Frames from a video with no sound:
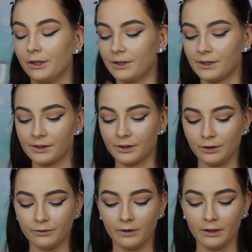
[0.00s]
this is a new
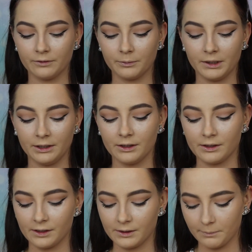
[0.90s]
find for me. This
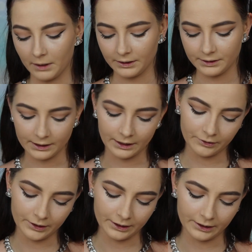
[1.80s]
is by
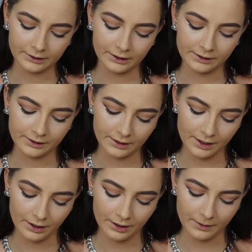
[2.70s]
Terry, and it's
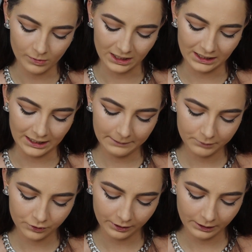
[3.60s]
the lip
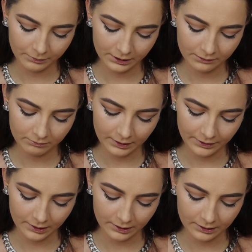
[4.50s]
treatment, I
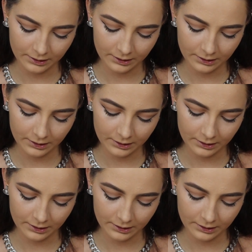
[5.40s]
think.